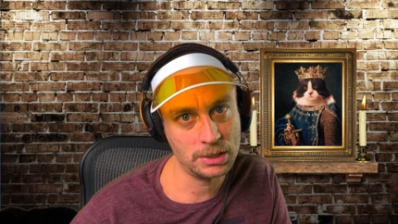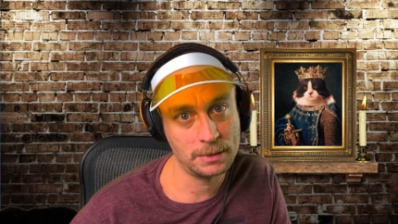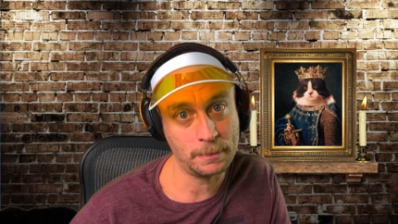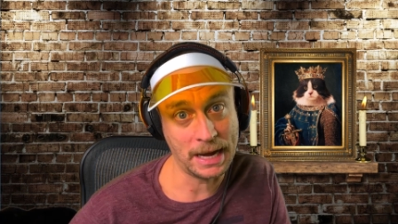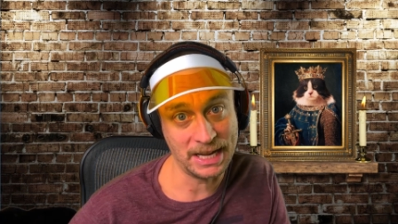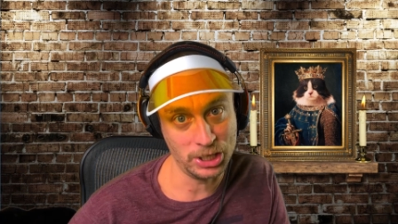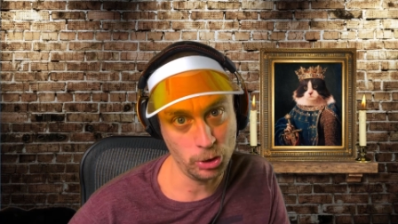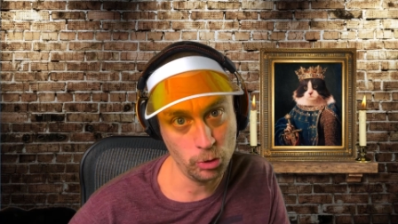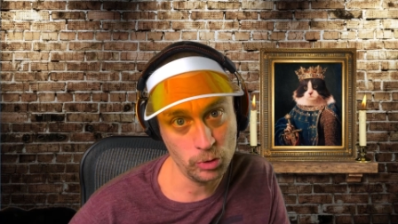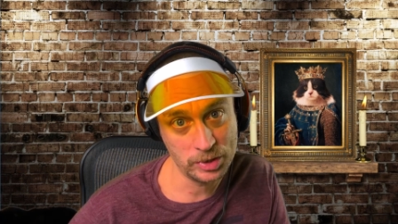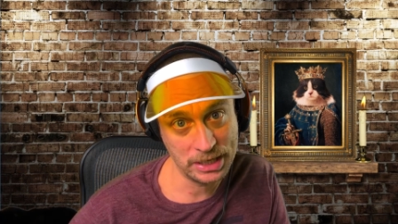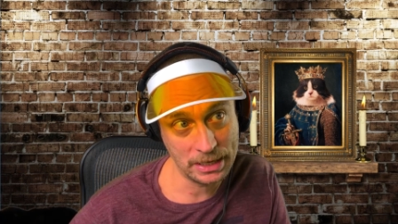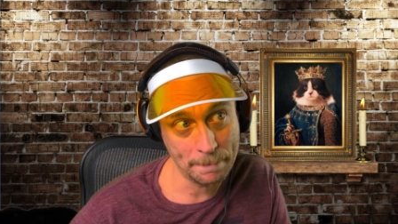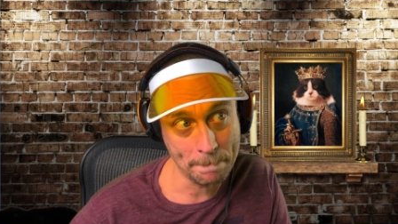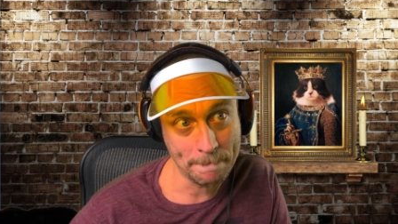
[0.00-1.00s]
by
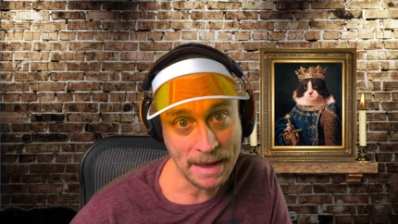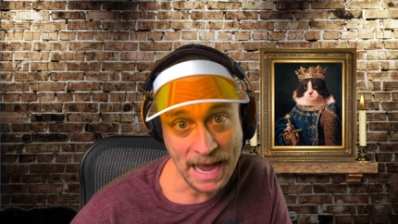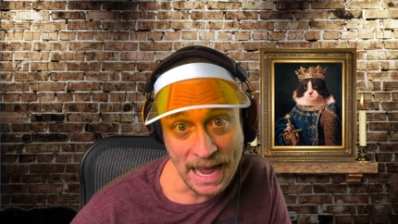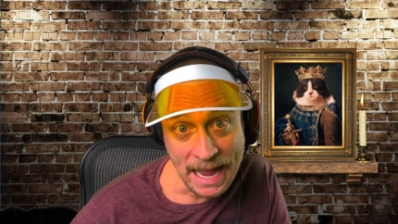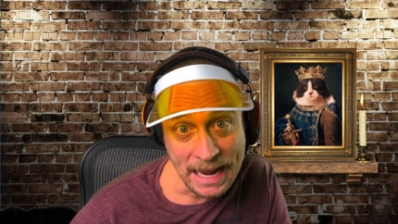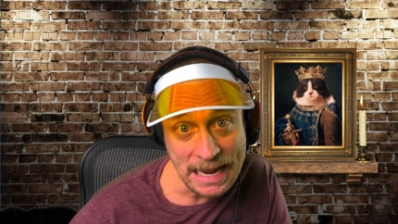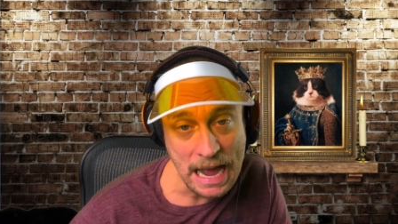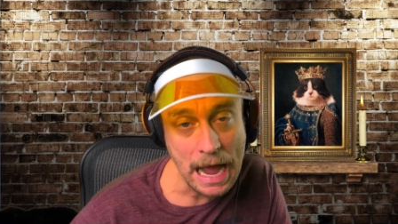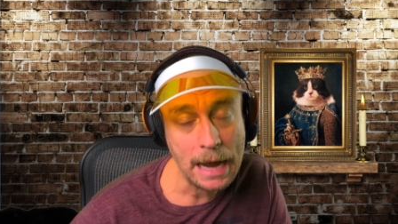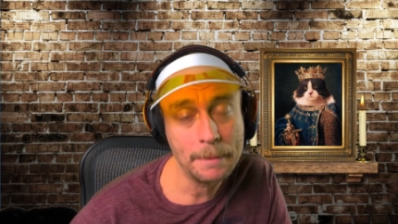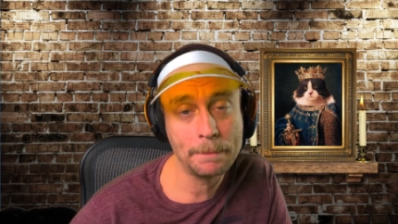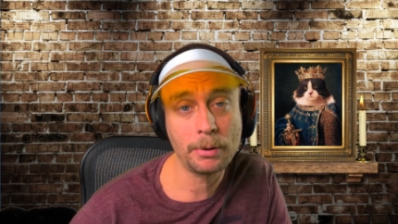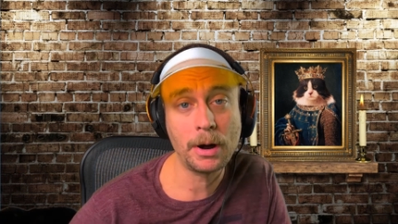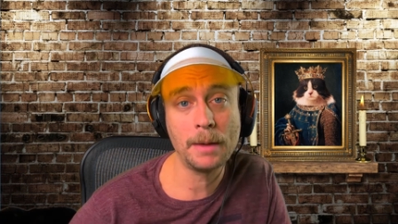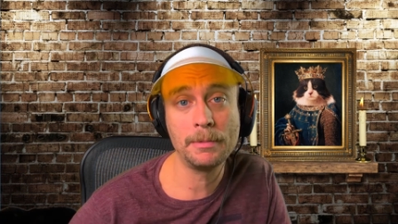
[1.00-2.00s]
using my high
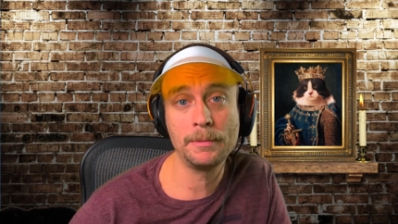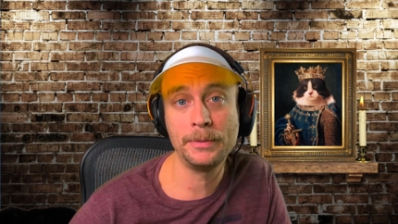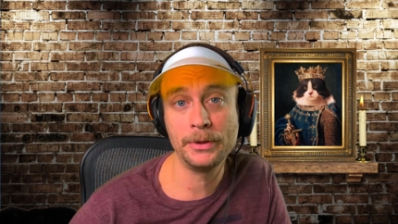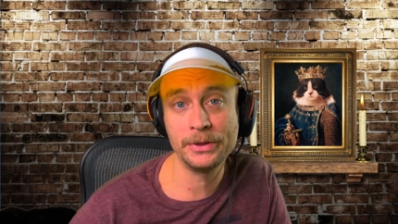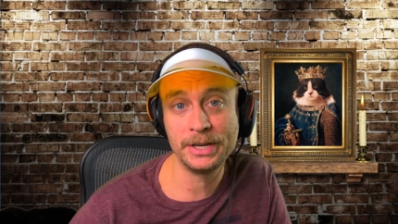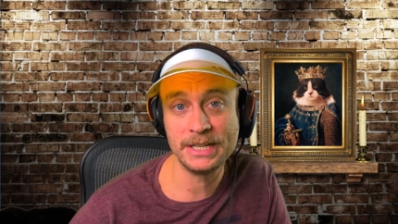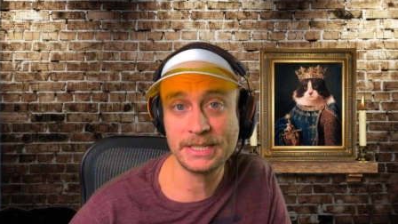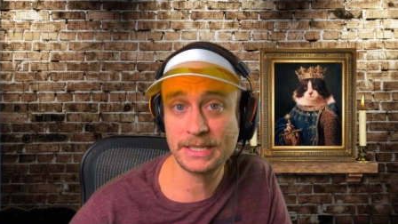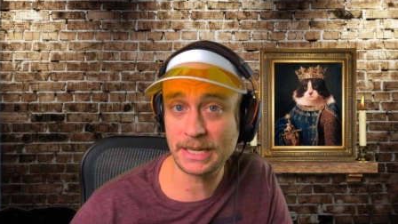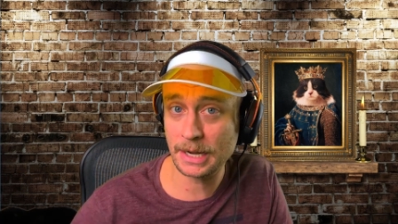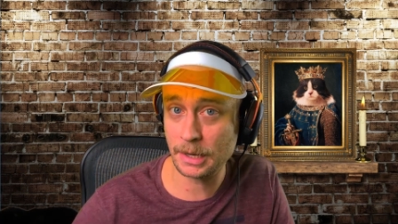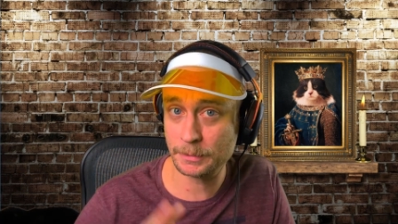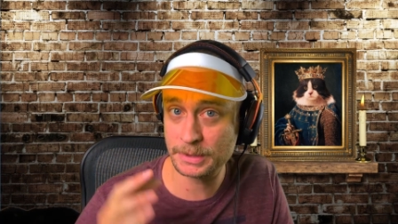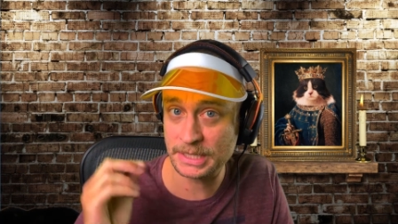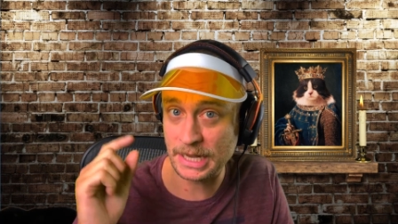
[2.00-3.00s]
probability
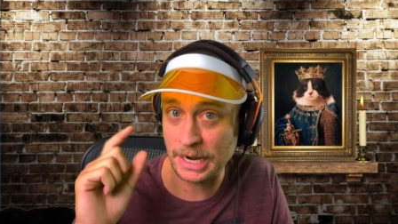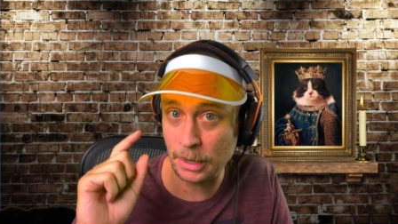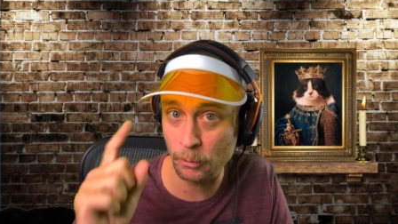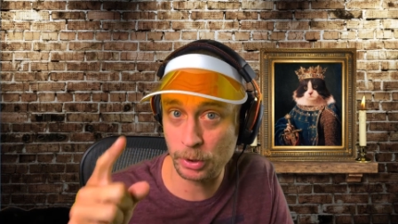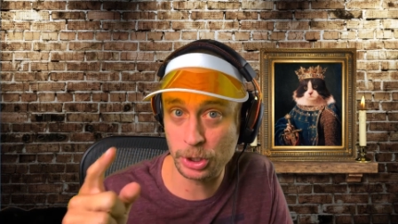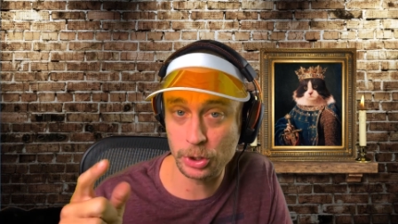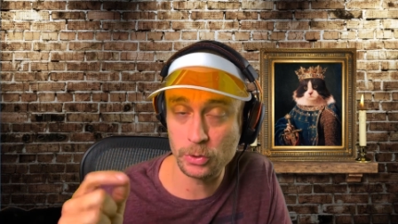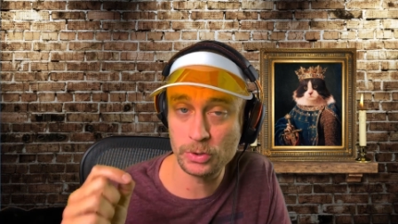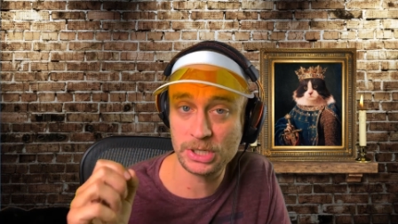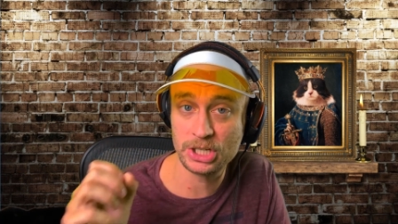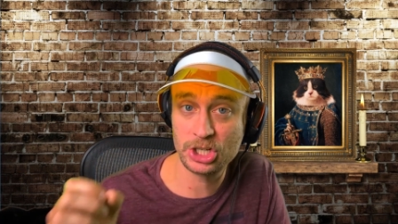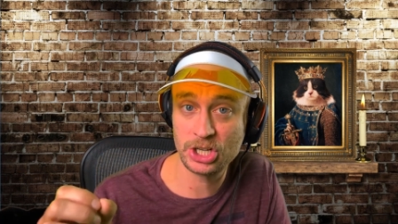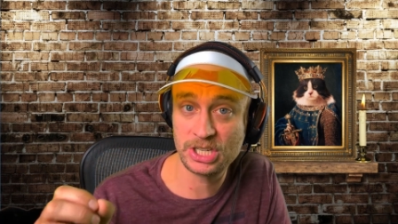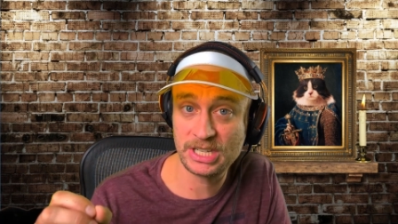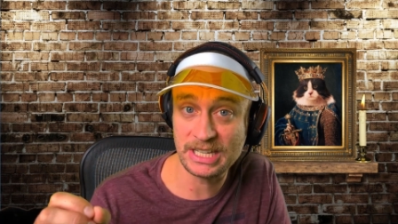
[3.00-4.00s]
setups that I would use in
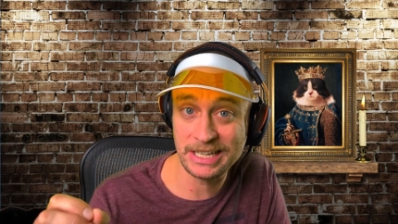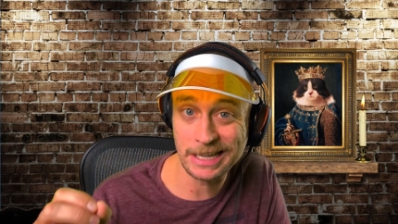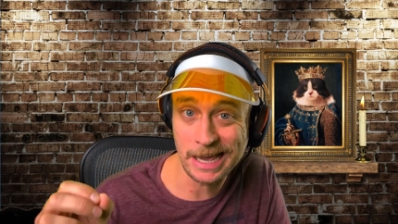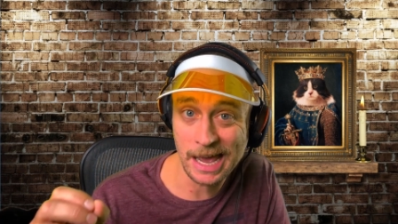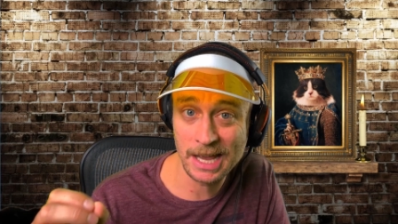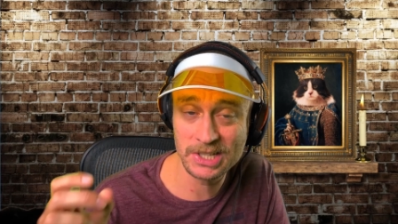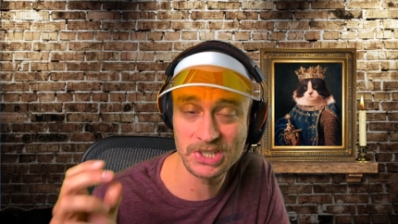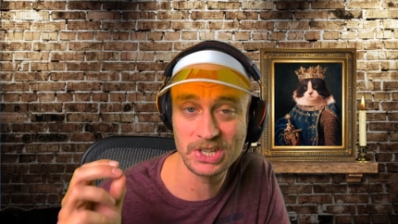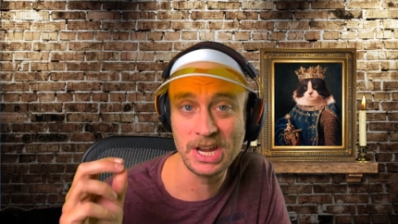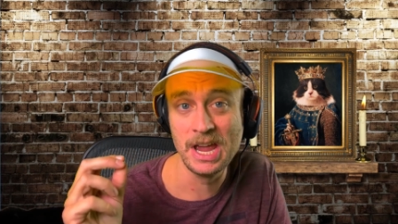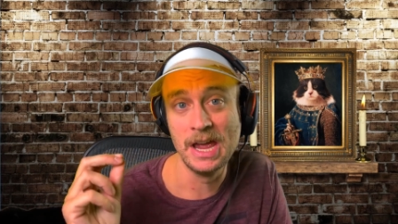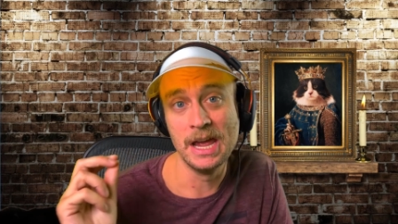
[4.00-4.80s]
just ES